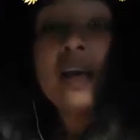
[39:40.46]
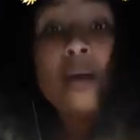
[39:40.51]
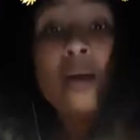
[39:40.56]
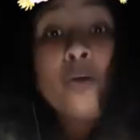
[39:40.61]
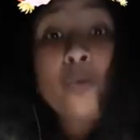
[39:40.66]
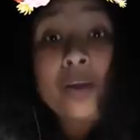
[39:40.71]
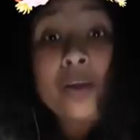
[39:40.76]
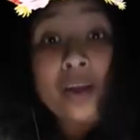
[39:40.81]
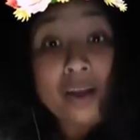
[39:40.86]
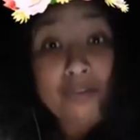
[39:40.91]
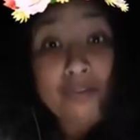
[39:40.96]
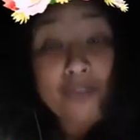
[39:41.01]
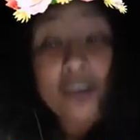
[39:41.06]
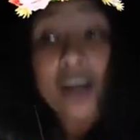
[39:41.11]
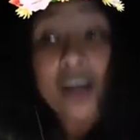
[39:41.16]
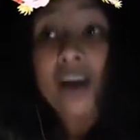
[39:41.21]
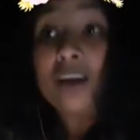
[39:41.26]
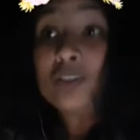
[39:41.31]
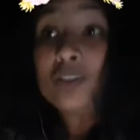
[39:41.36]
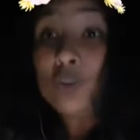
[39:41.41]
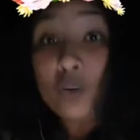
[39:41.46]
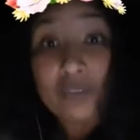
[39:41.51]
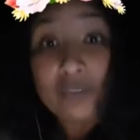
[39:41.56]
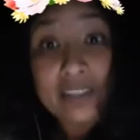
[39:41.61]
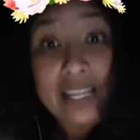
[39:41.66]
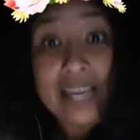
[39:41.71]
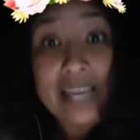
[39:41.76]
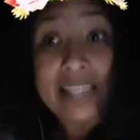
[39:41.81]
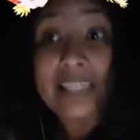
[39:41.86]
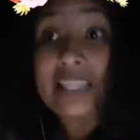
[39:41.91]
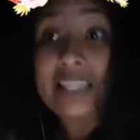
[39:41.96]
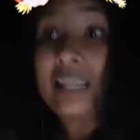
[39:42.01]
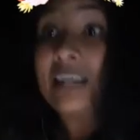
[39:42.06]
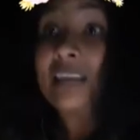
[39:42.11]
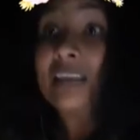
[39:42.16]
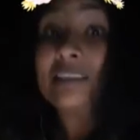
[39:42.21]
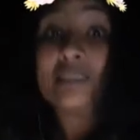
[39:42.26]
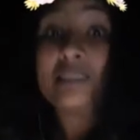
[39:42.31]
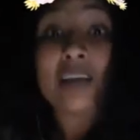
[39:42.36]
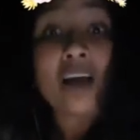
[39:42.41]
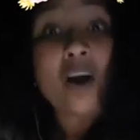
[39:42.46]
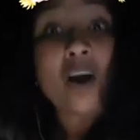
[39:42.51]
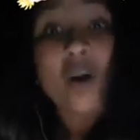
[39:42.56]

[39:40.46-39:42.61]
Recovery house, overnight nurse,